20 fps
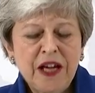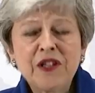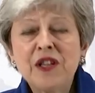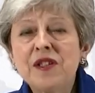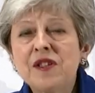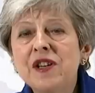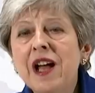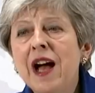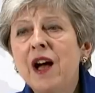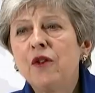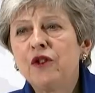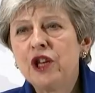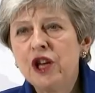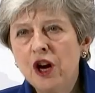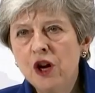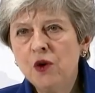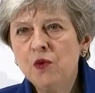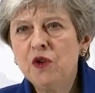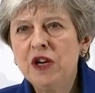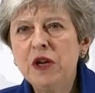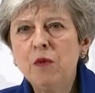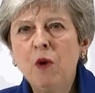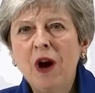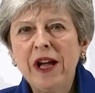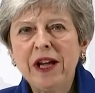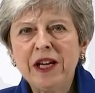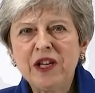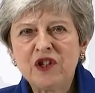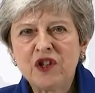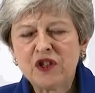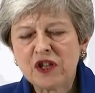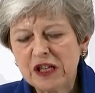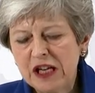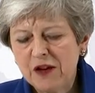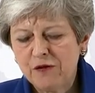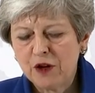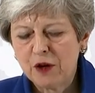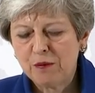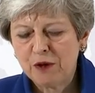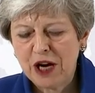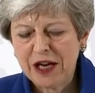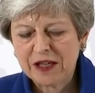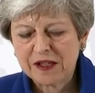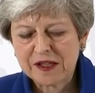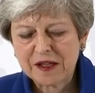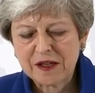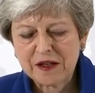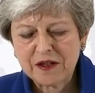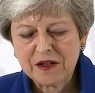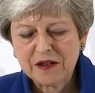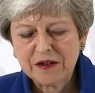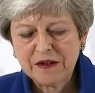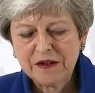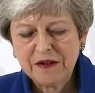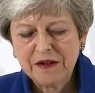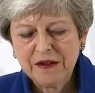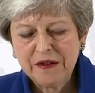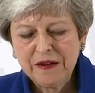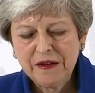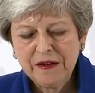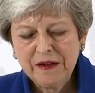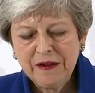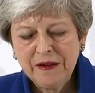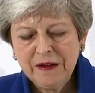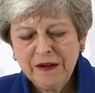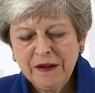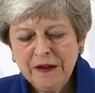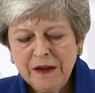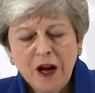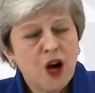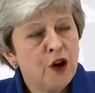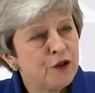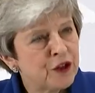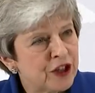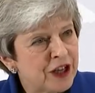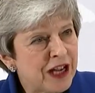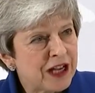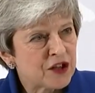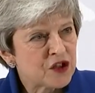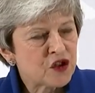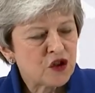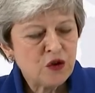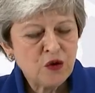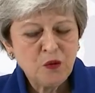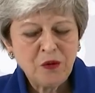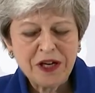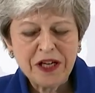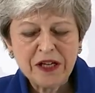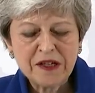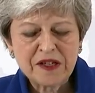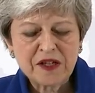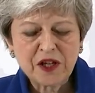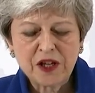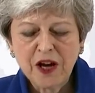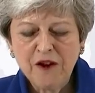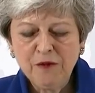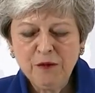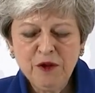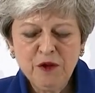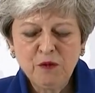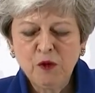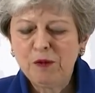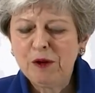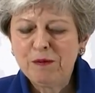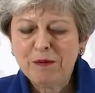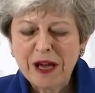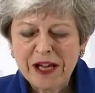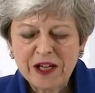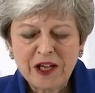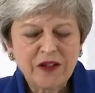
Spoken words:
That is now the only way to deliver Brexit. Over the next 2 weeks, the government will be